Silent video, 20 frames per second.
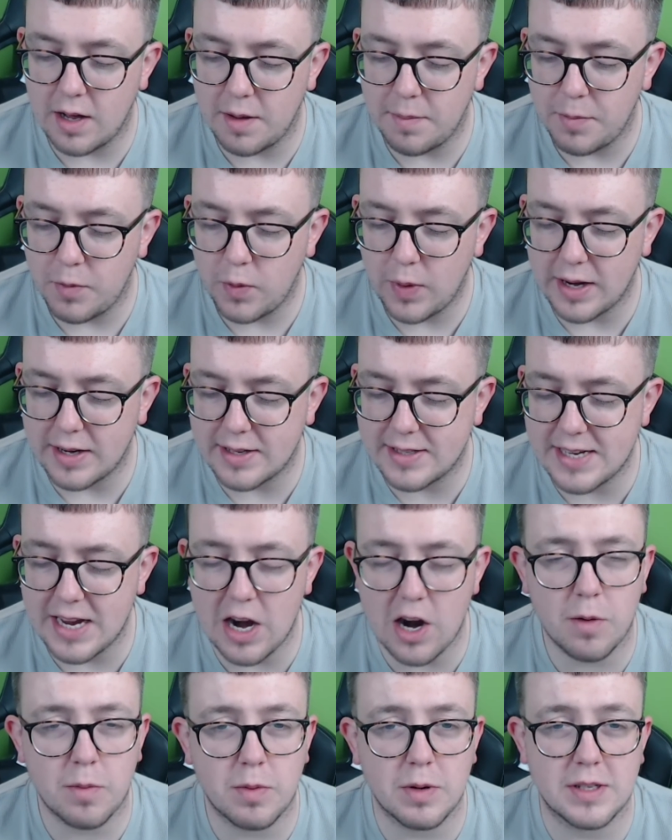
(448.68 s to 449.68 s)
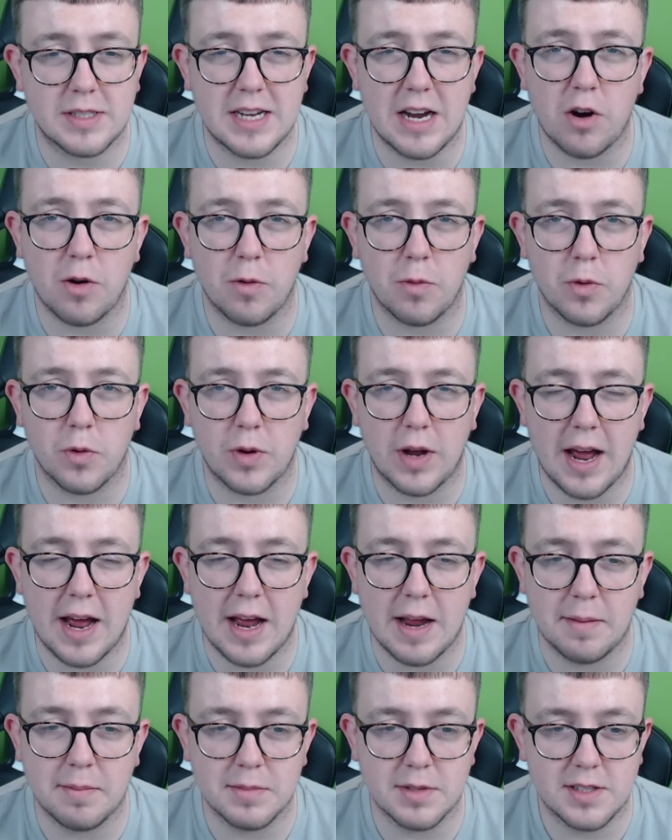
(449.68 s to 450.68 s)
We had terrible
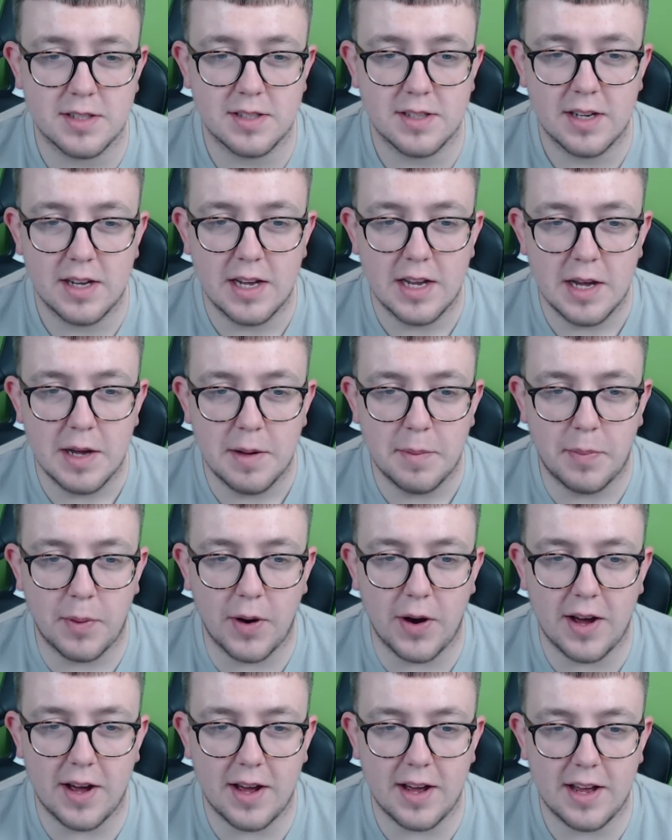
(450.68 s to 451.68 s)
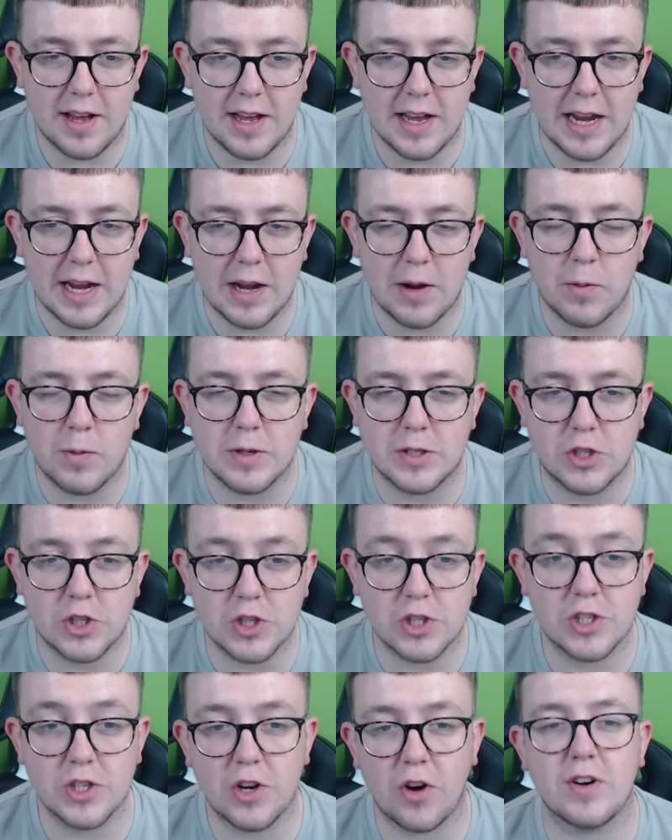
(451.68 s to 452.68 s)
games, but it was
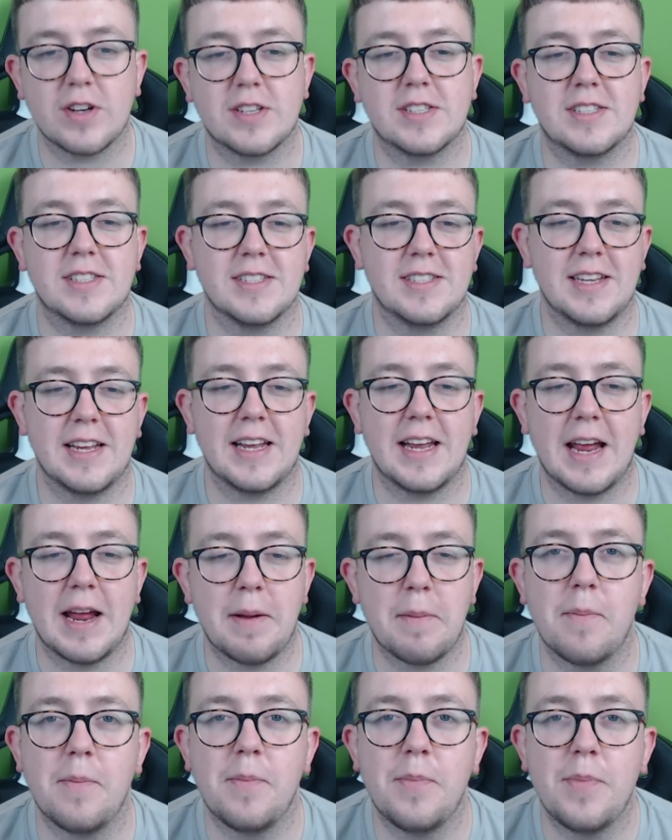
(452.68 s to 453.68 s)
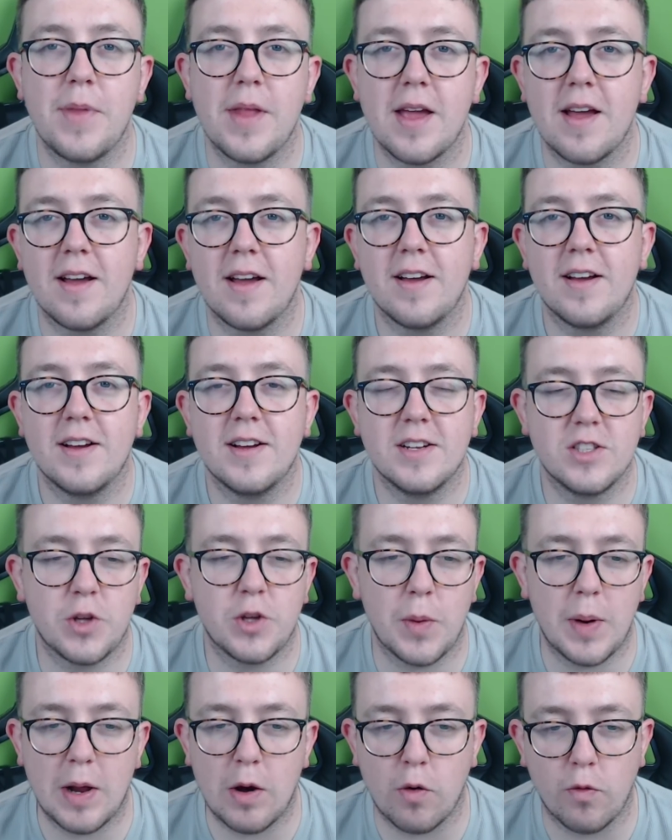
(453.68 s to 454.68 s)
just nice to see him
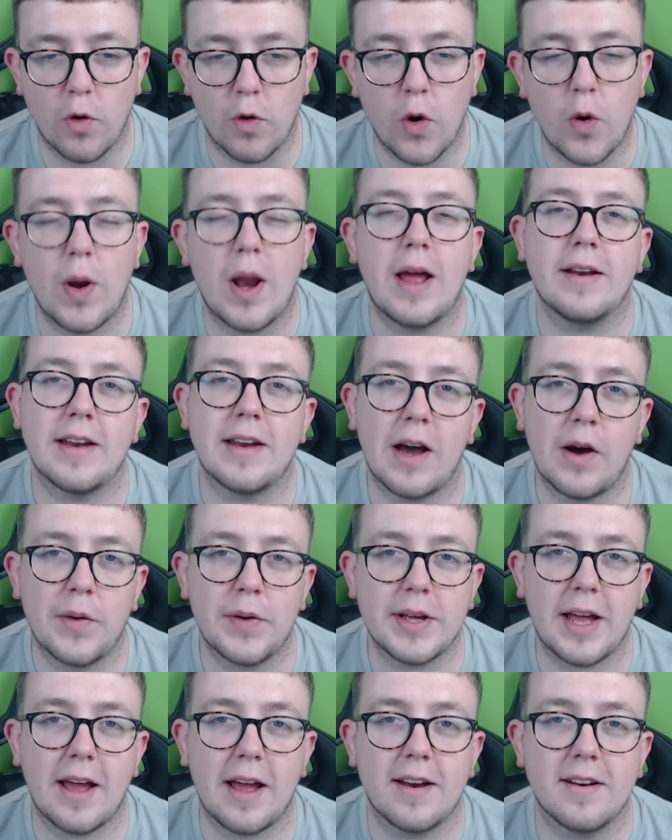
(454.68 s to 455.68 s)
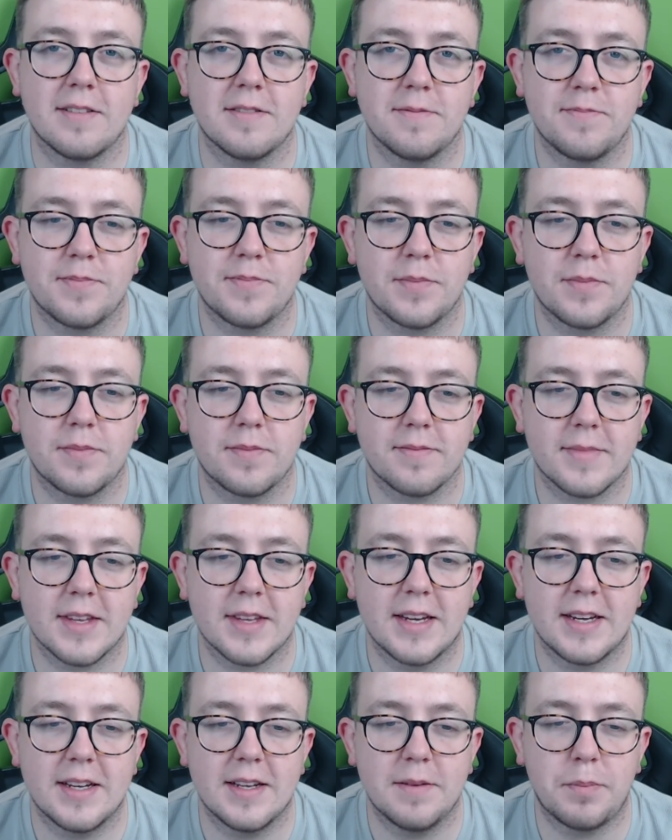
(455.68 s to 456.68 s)
do a little roulette now and again.
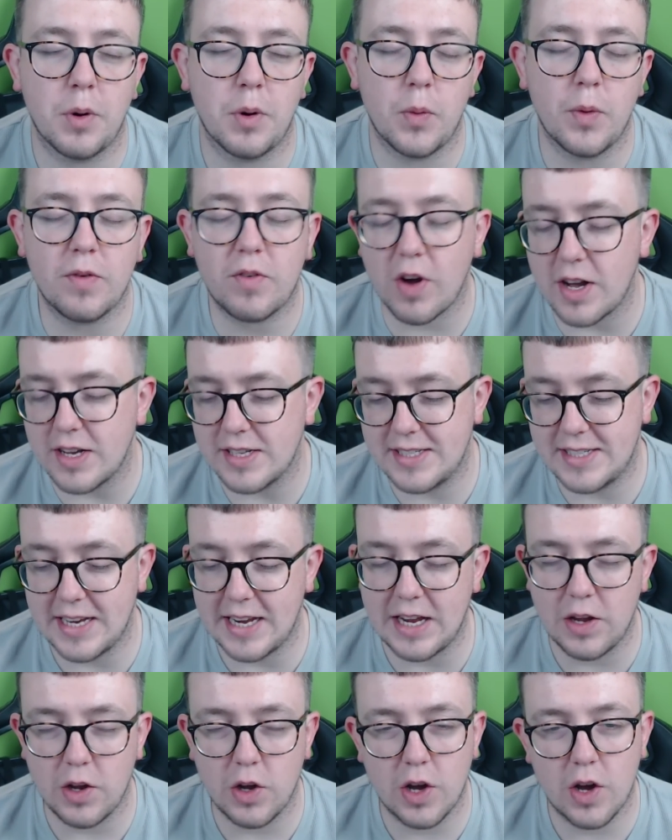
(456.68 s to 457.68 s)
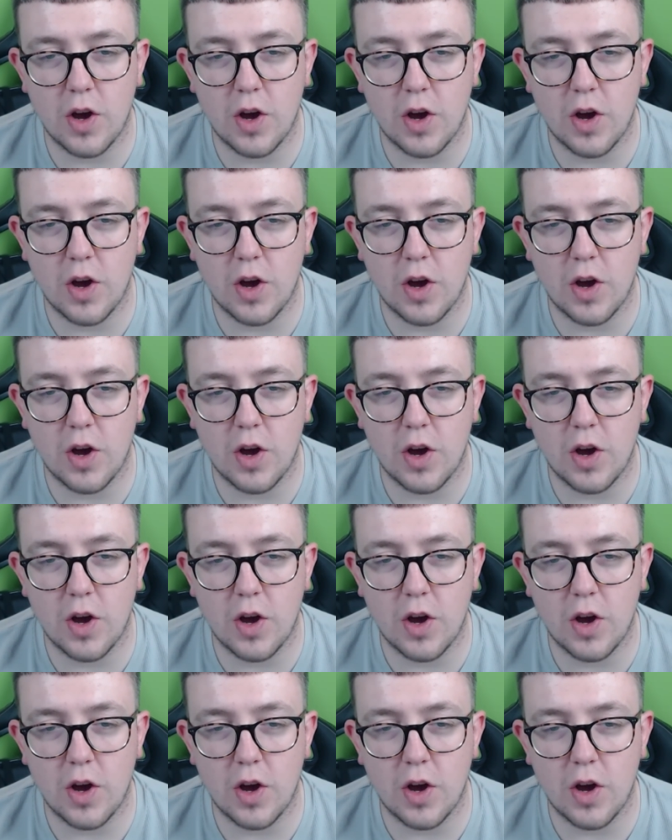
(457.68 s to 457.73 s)
But we've got to see.